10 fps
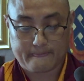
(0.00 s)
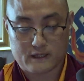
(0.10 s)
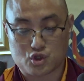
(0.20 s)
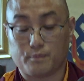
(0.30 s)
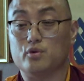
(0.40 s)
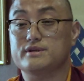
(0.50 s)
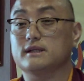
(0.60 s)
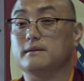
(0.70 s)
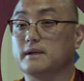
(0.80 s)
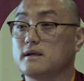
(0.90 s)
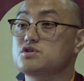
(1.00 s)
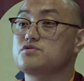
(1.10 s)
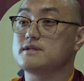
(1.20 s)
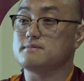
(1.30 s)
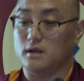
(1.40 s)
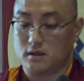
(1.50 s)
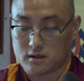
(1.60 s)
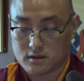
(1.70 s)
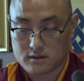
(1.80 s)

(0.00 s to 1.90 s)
supporting the monastery's monk,